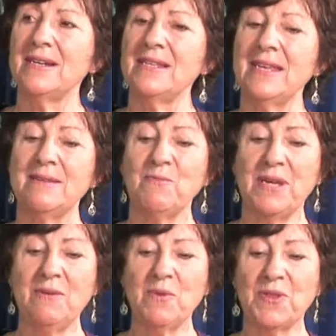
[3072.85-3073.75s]
And then
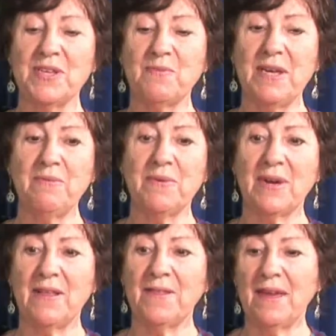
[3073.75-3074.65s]
being with these people
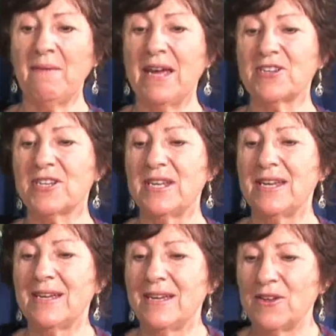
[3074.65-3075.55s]
and them
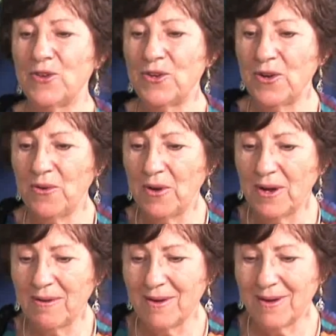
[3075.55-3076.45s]
actually, you know,
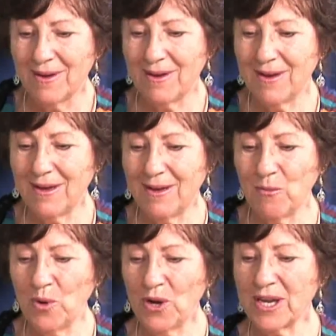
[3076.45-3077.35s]
uh,
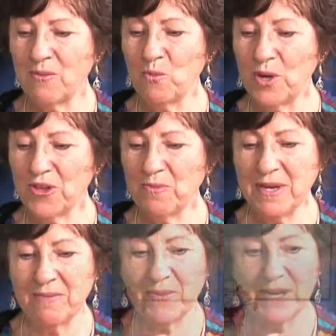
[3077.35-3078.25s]
working with me and